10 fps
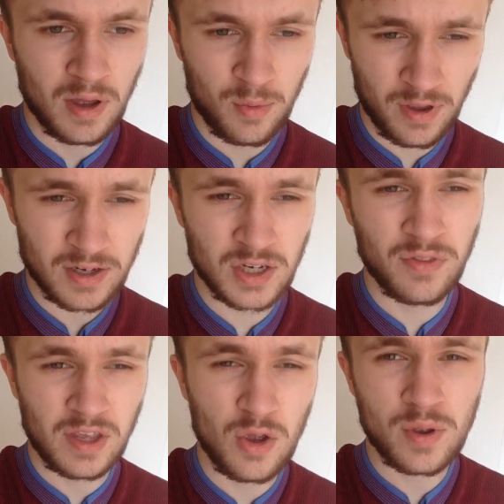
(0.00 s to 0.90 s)
was actually
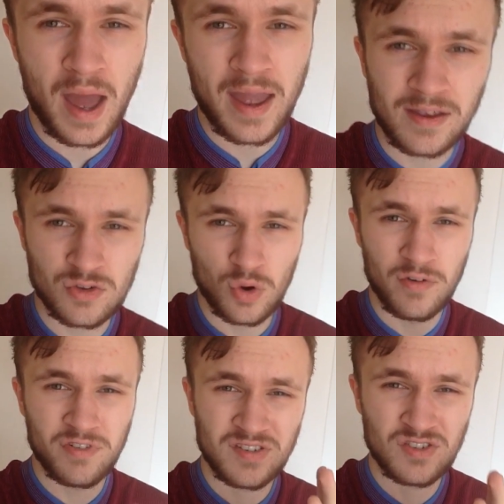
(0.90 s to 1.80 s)
in the UK sort
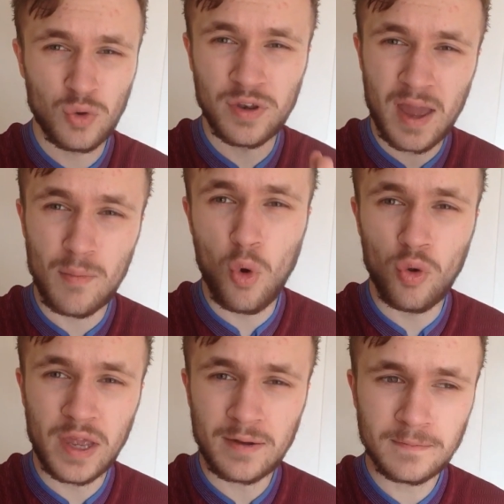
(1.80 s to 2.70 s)
of Sunday
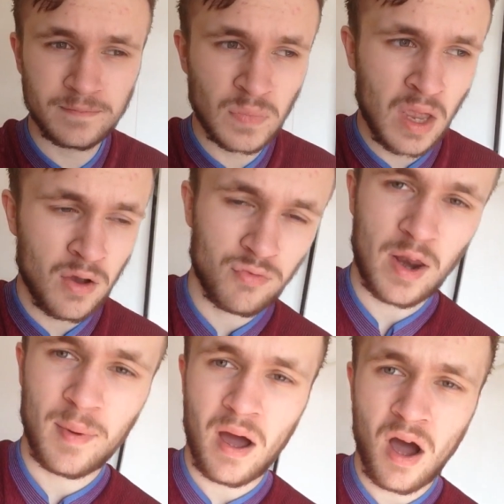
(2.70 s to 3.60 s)
morning,
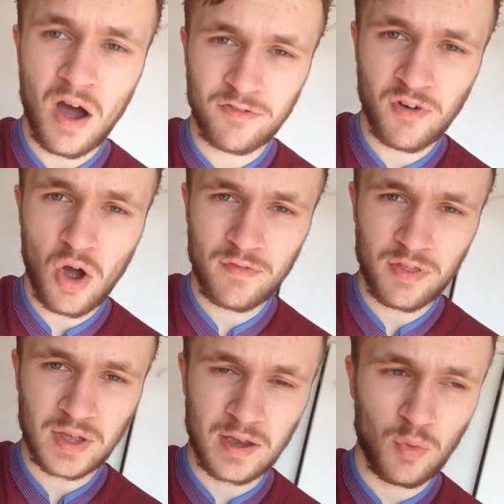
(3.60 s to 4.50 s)
around about 5:30, I
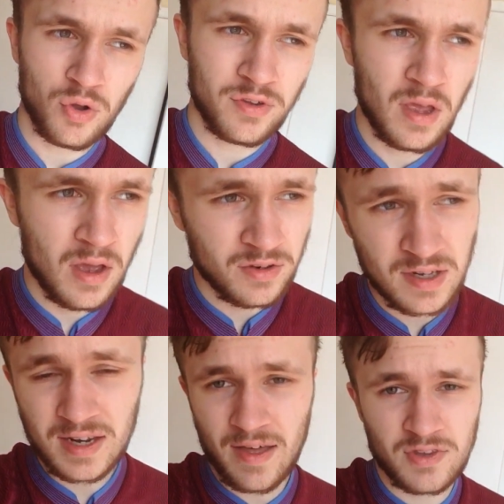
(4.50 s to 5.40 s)
think it was.
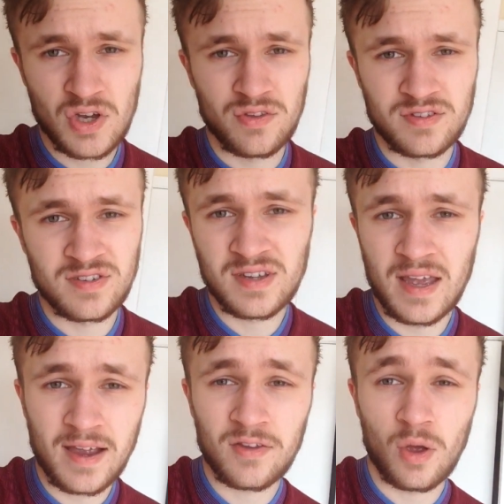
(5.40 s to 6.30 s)
Didn't get the chance to see
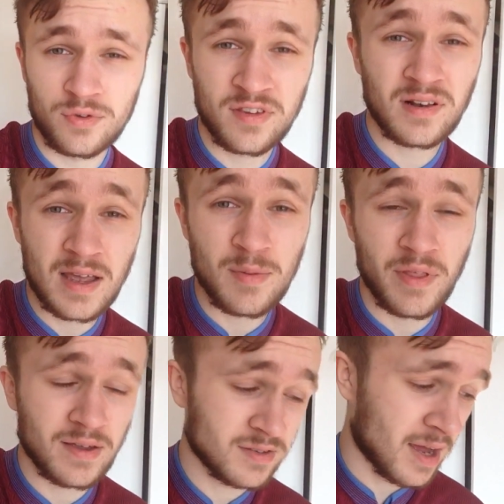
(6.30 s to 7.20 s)
it because I was asleep at
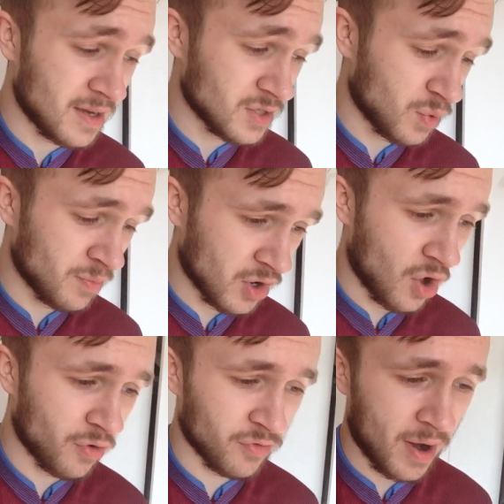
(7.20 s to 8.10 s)
that stage with my
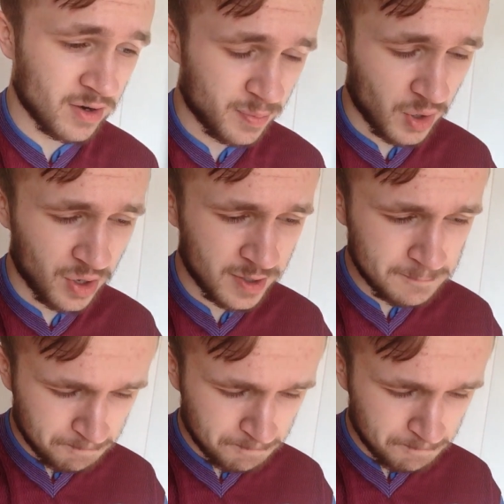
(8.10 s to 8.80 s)
girlfriend, but